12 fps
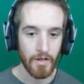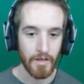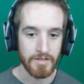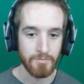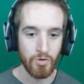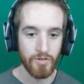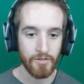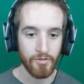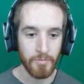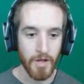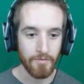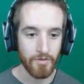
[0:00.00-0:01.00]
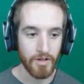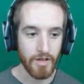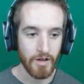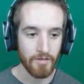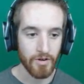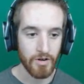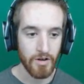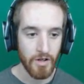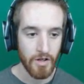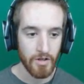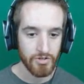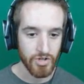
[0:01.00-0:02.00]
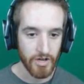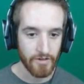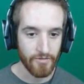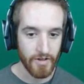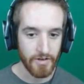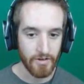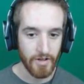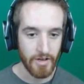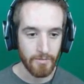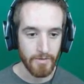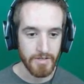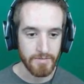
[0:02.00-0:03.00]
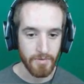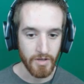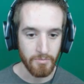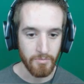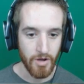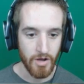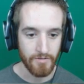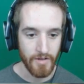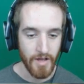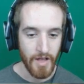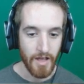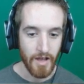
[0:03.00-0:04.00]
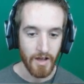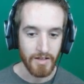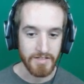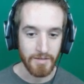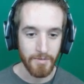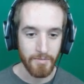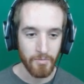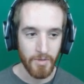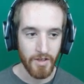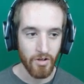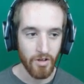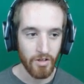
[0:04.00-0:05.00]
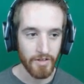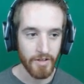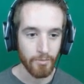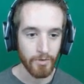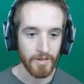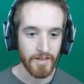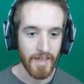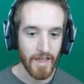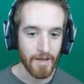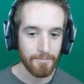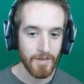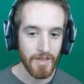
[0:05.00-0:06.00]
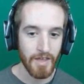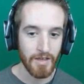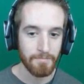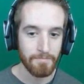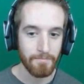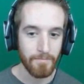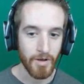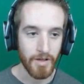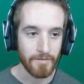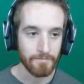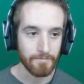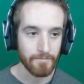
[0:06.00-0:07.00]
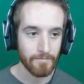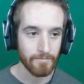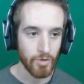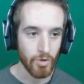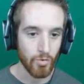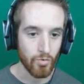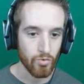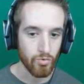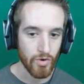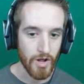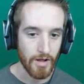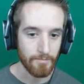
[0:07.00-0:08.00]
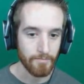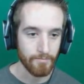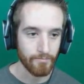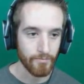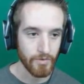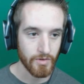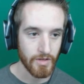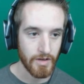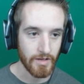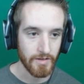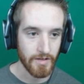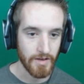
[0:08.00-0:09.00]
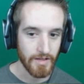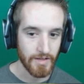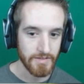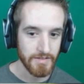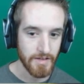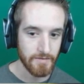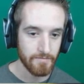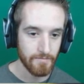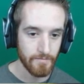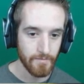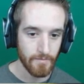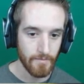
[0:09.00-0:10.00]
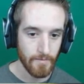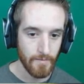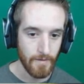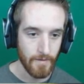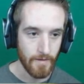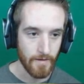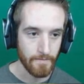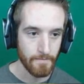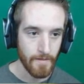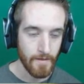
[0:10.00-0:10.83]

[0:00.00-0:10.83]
Like it's moving from cover to cover, trying to find your enemies, pick them off. Uh, some people might call it like a really campy game, but oh crap! Can I can I get inside? Yeah.